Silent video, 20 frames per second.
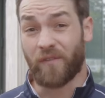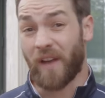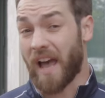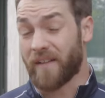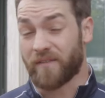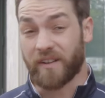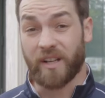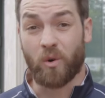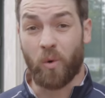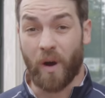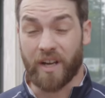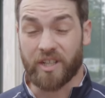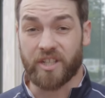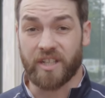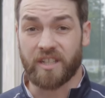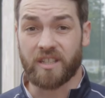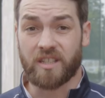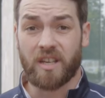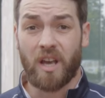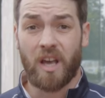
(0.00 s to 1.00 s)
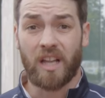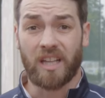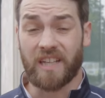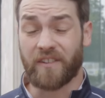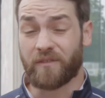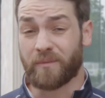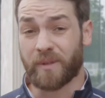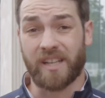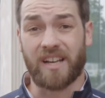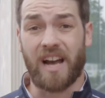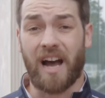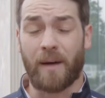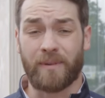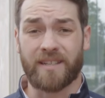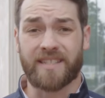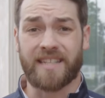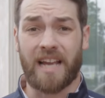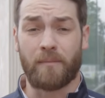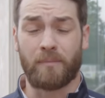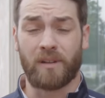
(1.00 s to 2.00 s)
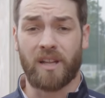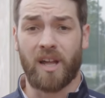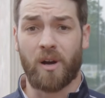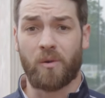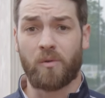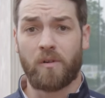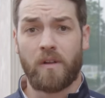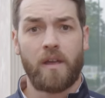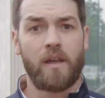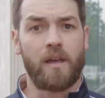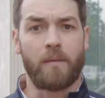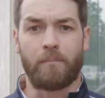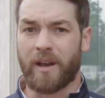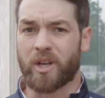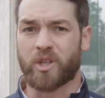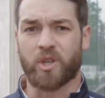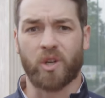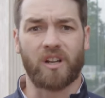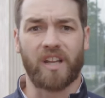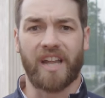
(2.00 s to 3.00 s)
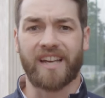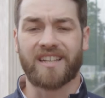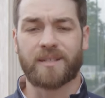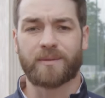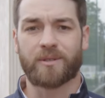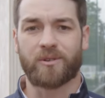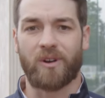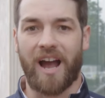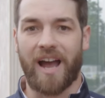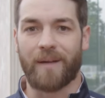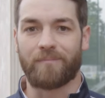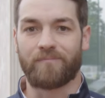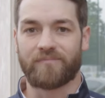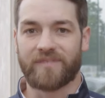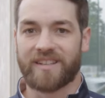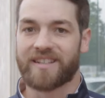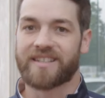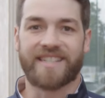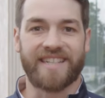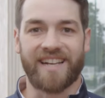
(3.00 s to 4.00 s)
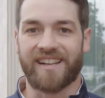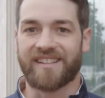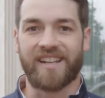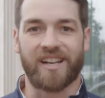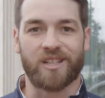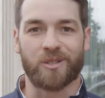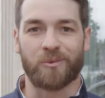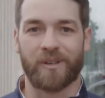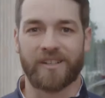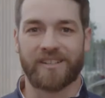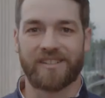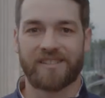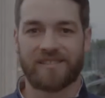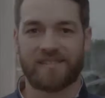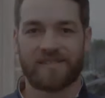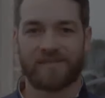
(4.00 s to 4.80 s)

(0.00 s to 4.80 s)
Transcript: If you have any questions, leave them in the comments down below. Make sure to like and subscribe. See you on the next one.